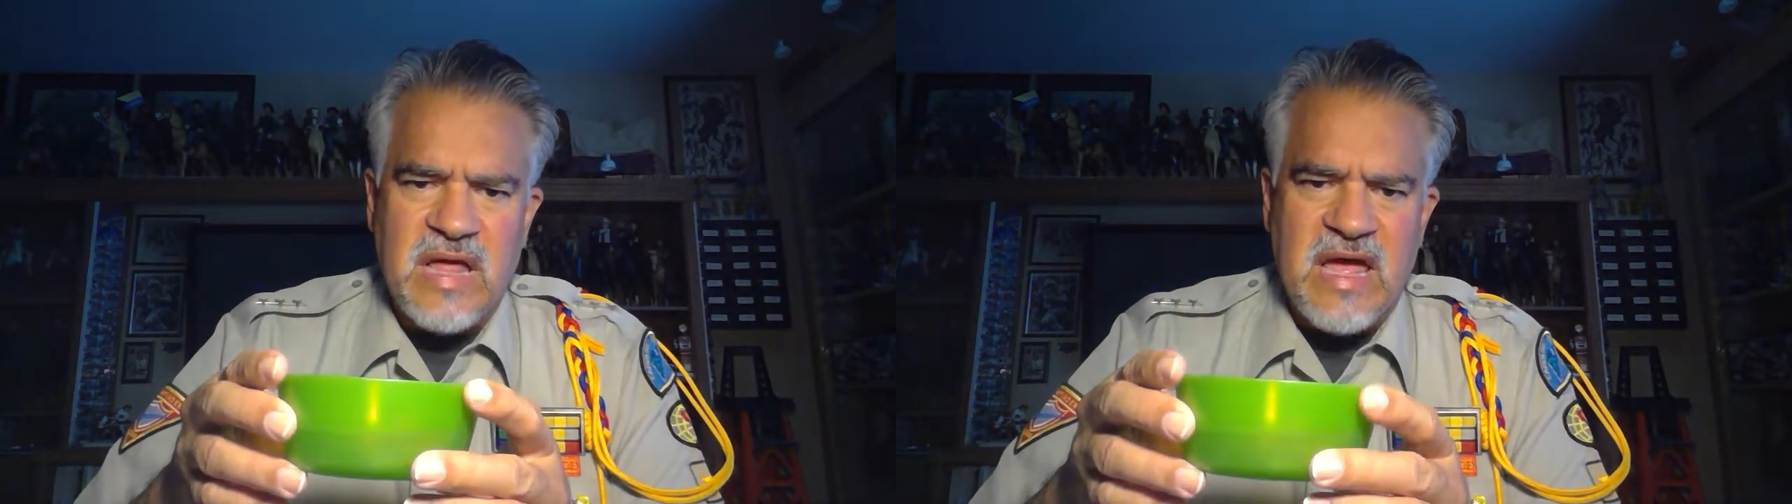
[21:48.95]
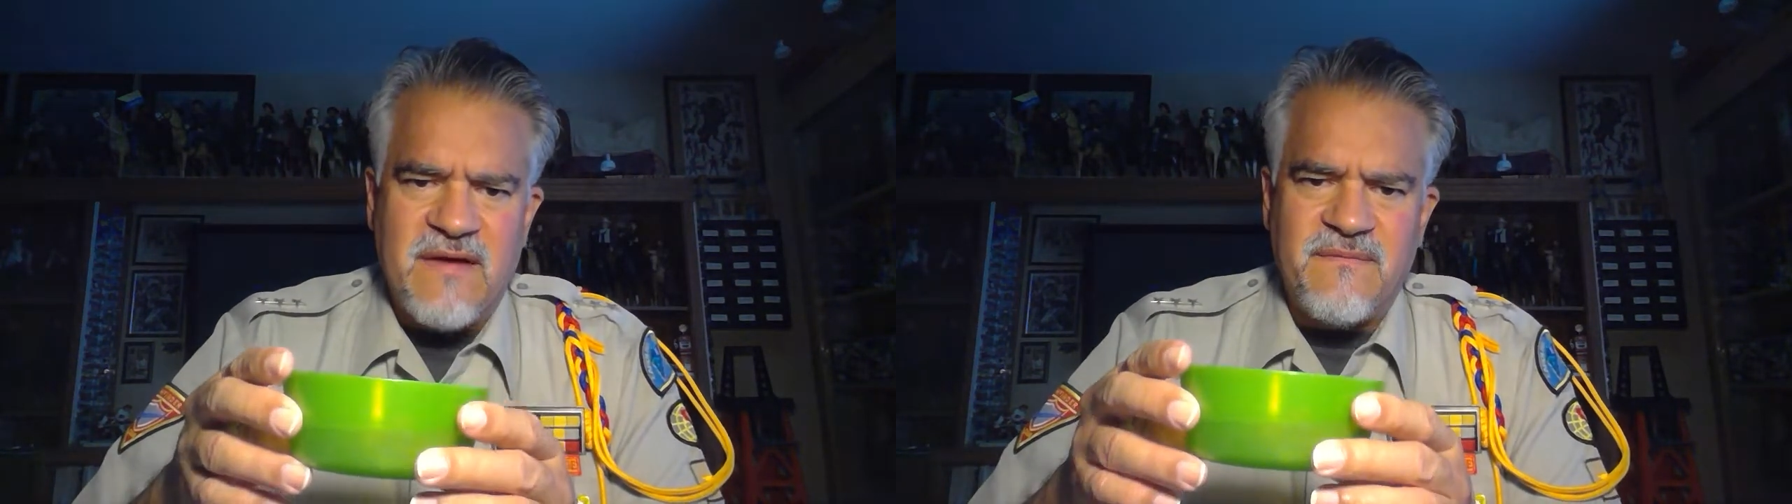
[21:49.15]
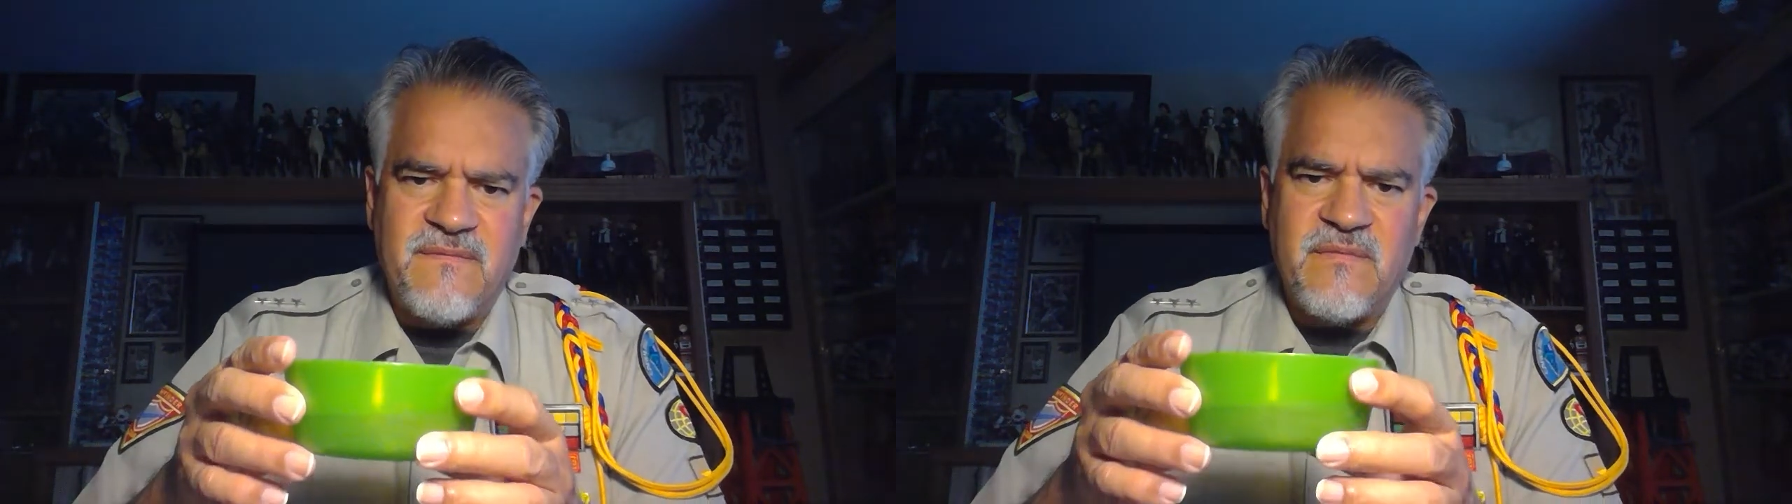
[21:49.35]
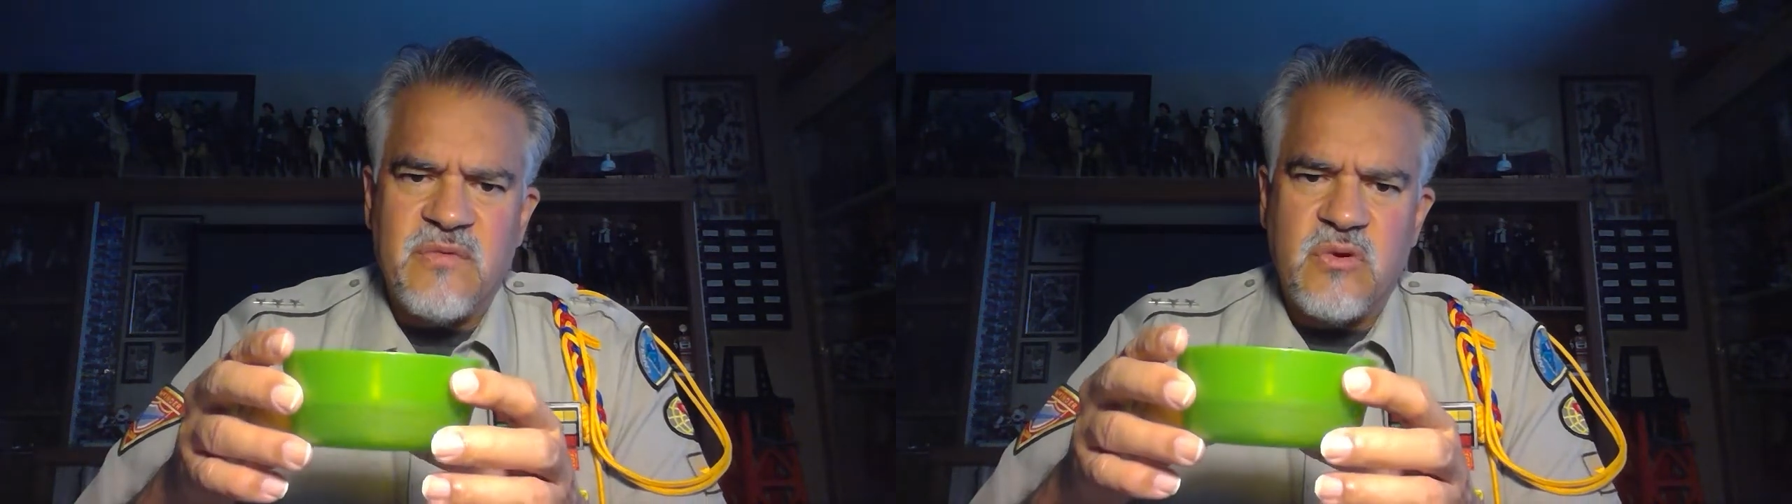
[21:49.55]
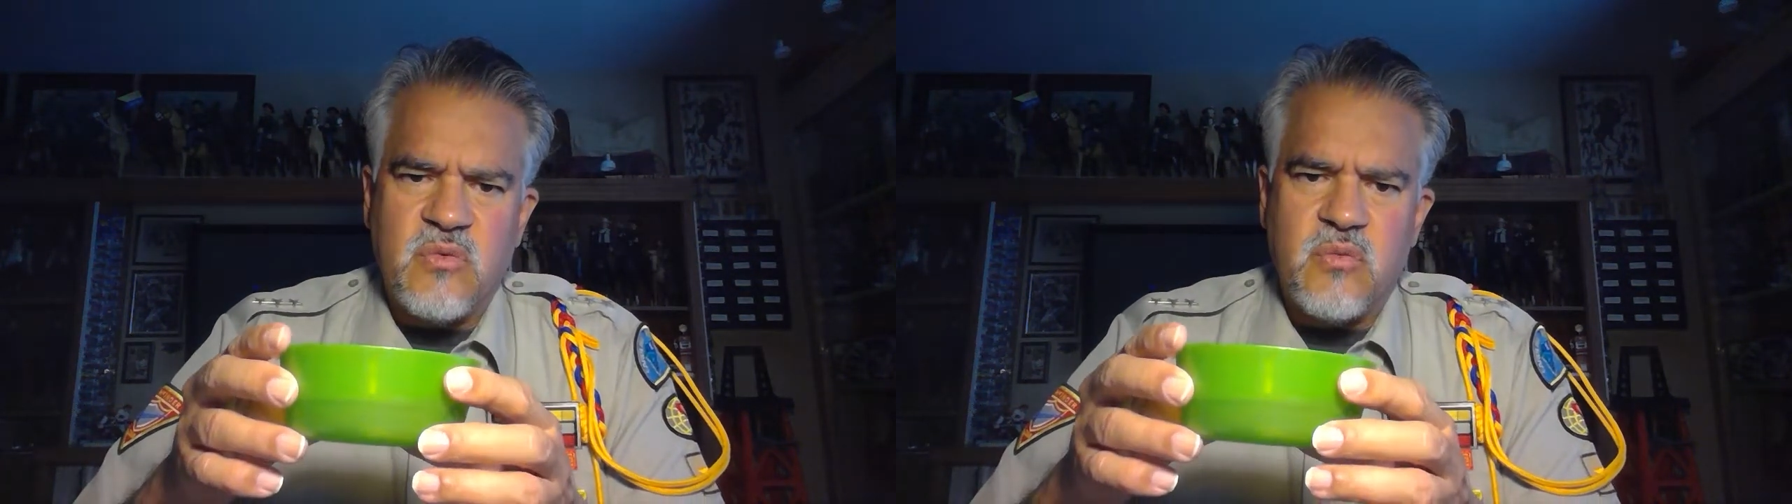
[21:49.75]
I have
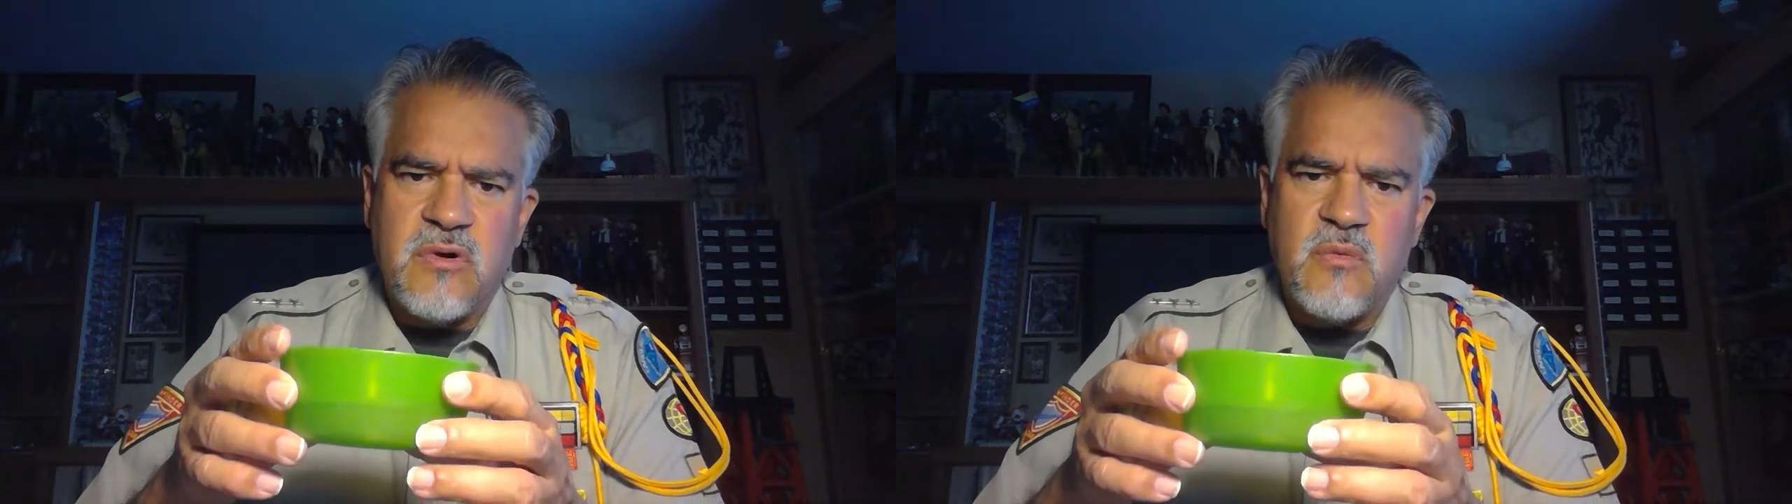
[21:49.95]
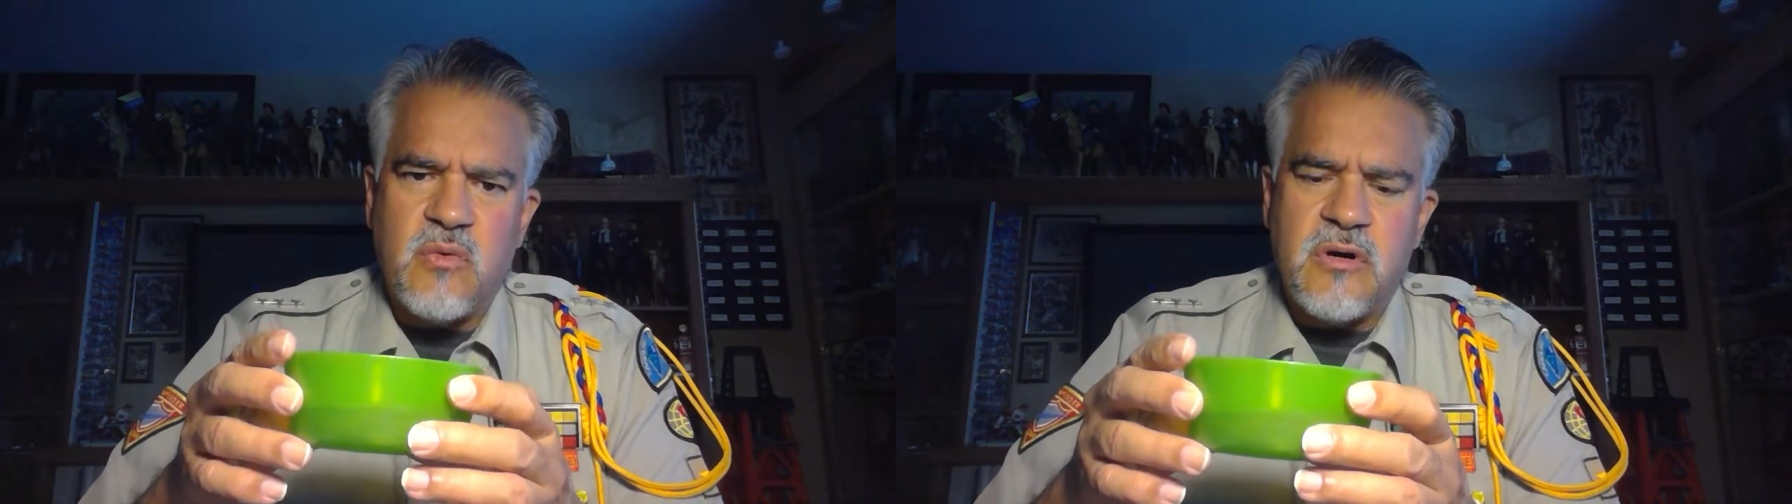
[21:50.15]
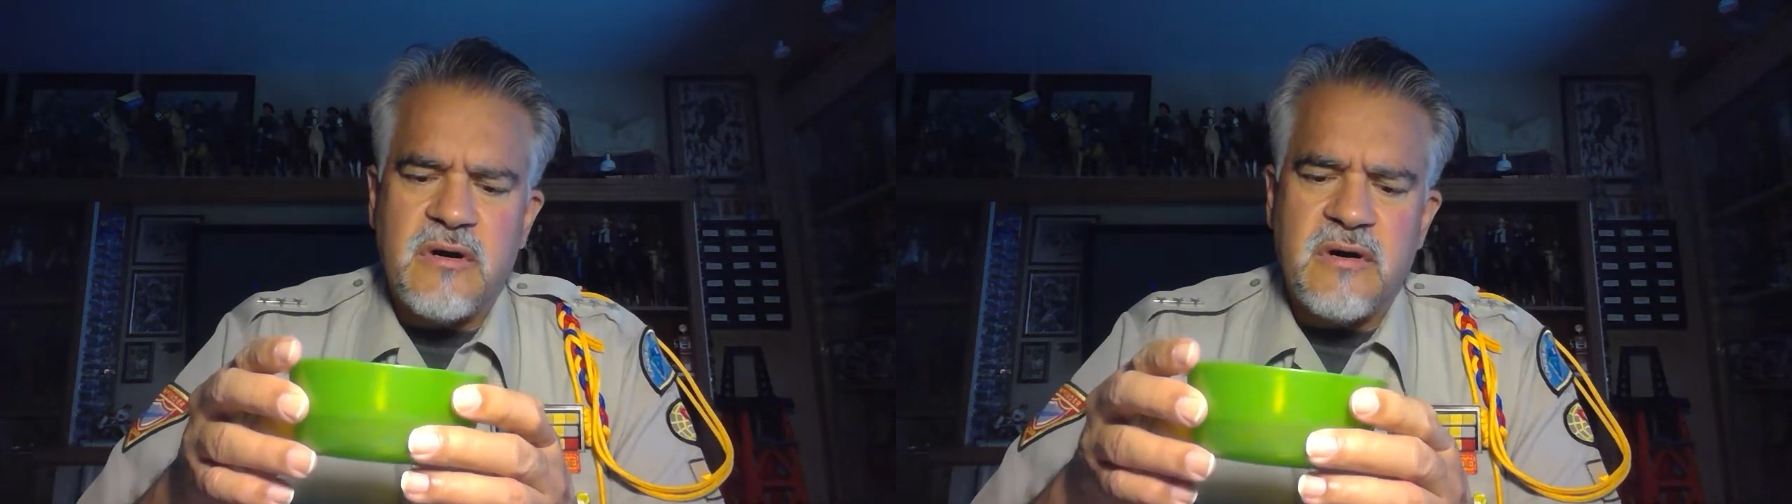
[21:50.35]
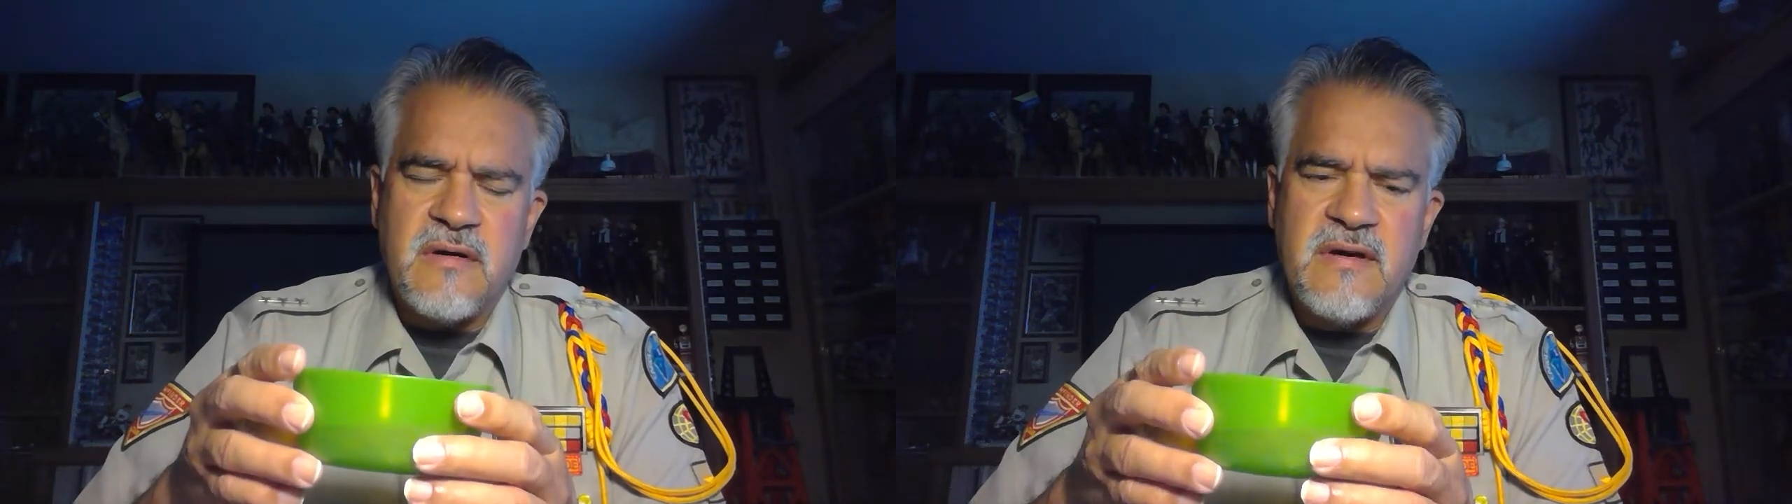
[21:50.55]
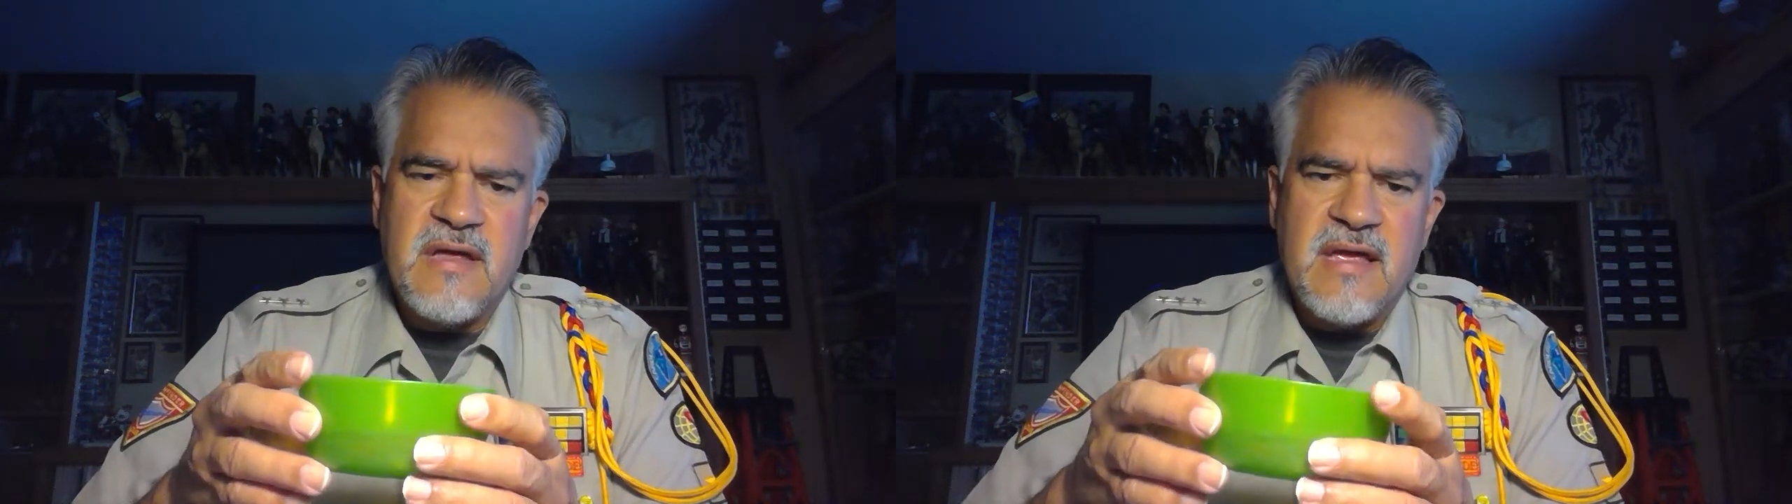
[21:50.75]
lukewarm water.